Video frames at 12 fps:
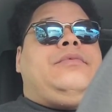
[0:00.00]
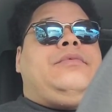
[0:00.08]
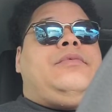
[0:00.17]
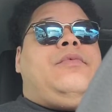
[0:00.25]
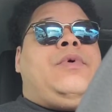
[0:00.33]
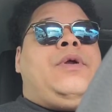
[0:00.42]

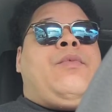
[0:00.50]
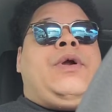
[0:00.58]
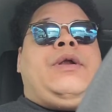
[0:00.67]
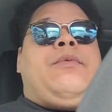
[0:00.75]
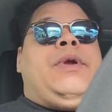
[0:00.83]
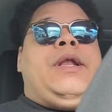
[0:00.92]

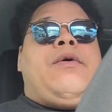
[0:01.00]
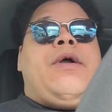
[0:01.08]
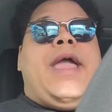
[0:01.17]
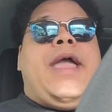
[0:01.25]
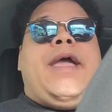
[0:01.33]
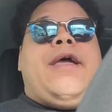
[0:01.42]
We don't
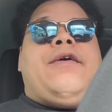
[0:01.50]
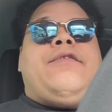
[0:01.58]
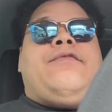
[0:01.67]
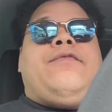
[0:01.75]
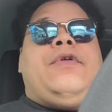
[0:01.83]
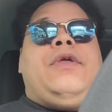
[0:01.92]

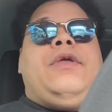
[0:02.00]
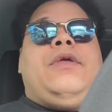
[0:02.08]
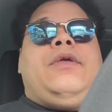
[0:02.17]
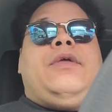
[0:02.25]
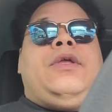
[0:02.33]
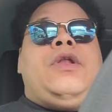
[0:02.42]
have,
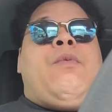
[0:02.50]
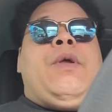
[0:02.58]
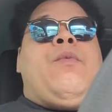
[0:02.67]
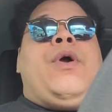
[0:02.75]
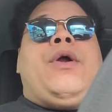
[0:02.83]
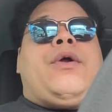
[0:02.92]
you know, we
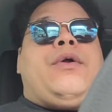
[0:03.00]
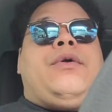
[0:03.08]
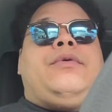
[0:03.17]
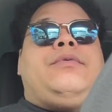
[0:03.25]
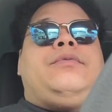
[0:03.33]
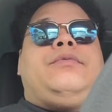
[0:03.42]
work.
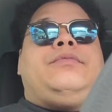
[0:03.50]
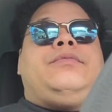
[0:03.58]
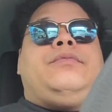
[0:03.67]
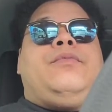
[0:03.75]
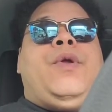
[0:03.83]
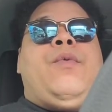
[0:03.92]

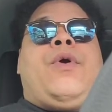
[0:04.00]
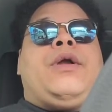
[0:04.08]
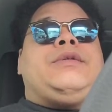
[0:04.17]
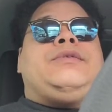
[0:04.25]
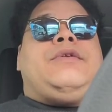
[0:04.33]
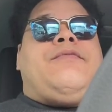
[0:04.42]
We
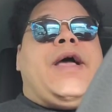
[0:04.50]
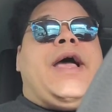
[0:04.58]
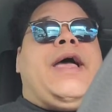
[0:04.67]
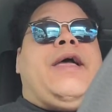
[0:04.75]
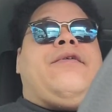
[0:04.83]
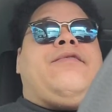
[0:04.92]
work to
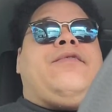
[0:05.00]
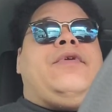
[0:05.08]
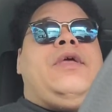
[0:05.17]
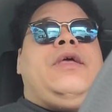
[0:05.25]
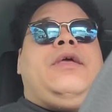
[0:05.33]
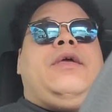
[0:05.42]
survive.
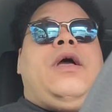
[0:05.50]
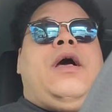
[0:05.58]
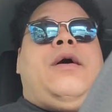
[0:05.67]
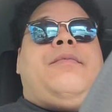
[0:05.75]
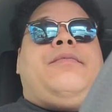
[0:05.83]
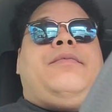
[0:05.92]

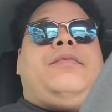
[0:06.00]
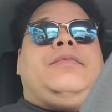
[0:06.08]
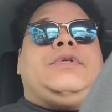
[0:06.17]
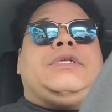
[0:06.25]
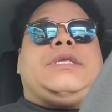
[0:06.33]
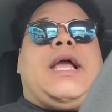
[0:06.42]

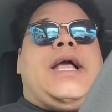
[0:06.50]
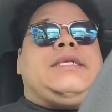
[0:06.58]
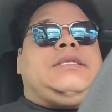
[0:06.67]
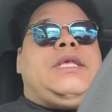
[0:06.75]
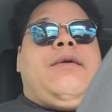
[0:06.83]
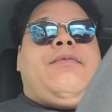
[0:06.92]
Just like I
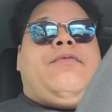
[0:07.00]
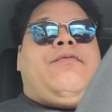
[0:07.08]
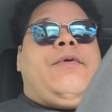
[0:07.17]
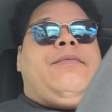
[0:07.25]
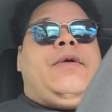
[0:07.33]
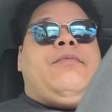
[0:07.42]
say
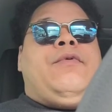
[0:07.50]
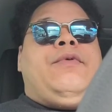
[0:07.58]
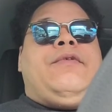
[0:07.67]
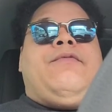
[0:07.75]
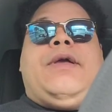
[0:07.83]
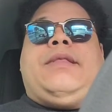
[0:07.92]
from the movie
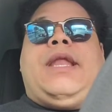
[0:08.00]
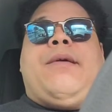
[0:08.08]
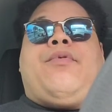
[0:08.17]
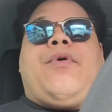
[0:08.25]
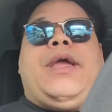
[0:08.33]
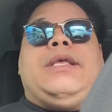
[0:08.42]
The Family
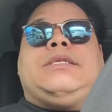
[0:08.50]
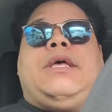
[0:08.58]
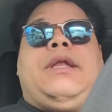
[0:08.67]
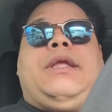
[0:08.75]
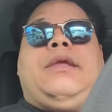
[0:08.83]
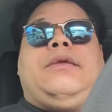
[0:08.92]
That Prays,
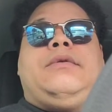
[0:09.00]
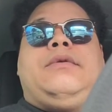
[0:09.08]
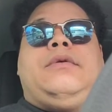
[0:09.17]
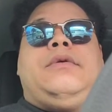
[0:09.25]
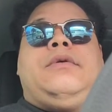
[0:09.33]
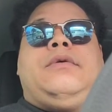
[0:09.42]
honey,
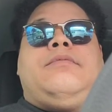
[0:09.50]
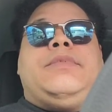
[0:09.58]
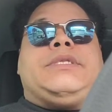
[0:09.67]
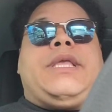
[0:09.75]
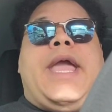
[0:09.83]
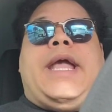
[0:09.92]

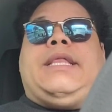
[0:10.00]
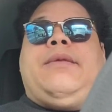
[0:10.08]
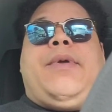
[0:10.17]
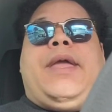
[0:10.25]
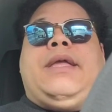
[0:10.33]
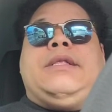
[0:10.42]
Miss Kathy
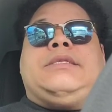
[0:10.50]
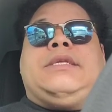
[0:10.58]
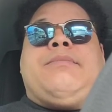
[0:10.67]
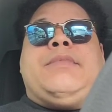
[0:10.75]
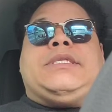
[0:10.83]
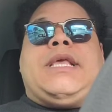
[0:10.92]
Bates
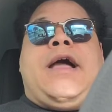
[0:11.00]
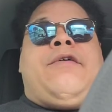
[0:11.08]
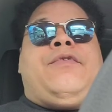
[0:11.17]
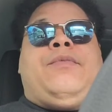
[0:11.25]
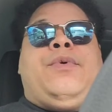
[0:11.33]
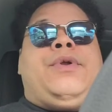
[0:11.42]
and Miss
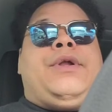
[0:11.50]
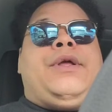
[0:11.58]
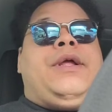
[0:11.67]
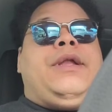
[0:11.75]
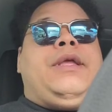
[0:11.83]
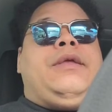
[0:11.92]
Alfred Woodard,
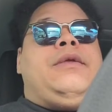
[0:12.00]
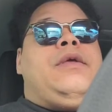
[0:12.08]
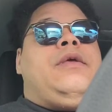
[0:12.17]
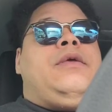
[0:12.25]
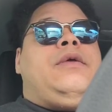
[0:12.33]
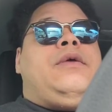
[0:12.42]
honey,
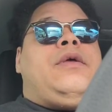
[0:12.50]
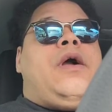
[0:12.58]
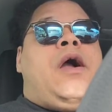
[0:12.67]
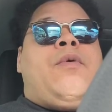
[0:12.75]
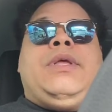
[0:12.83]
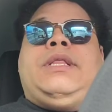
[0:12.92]

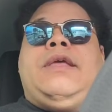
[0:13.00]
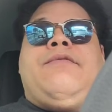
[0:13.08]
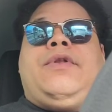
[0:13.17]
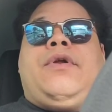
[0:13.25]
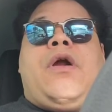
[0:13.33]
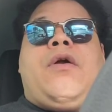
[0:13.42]
are we
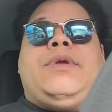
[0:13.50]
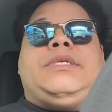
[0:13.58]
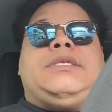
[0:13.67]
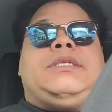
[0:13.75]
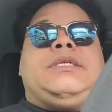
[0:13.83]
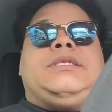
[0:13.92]
living or are we
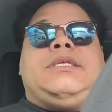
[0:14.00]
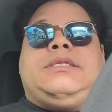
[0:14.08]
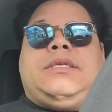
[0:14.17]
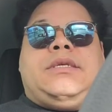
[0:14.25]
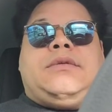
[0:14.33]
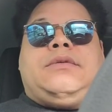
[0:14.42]
just
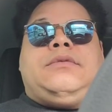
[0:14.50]
existing?